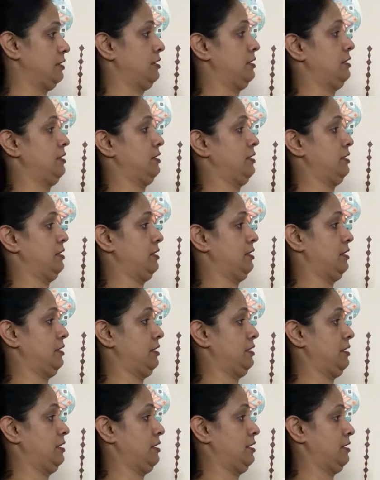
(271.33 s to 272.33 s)

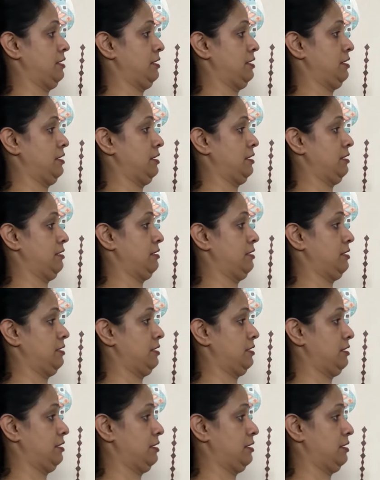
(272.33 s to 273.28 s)
Nobody speaks.